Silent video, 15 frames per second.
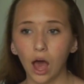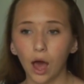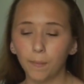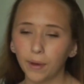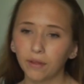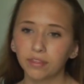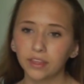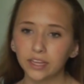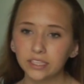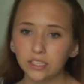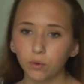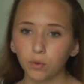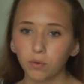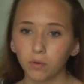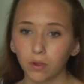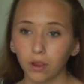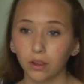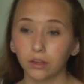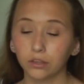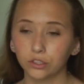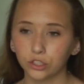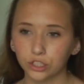about things that we will
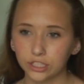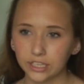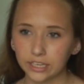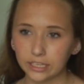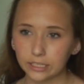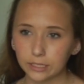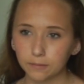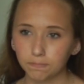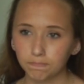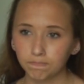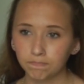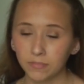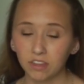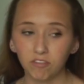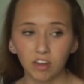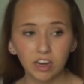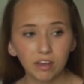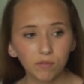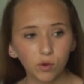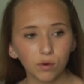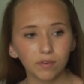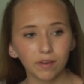all understand. If any
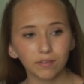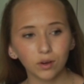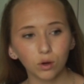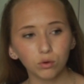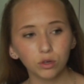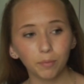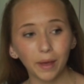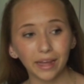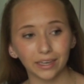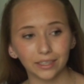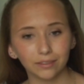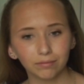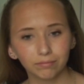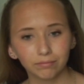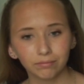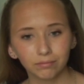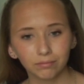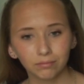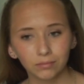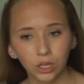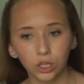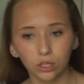of you have ever owned a betta,
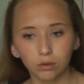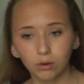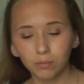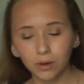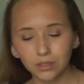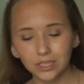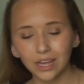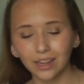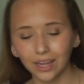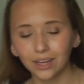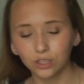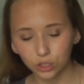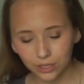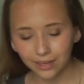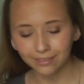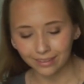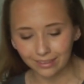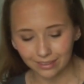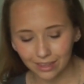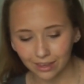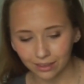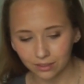you will most likely understand
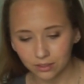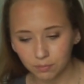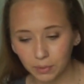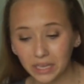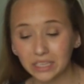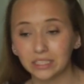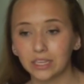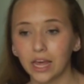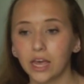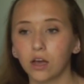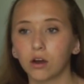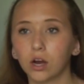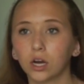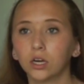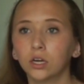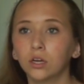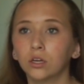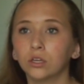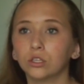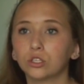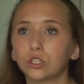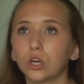these things because they are
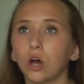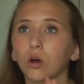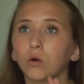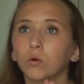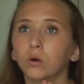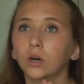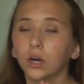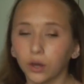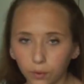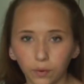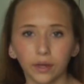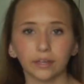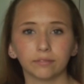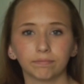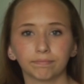so annoying.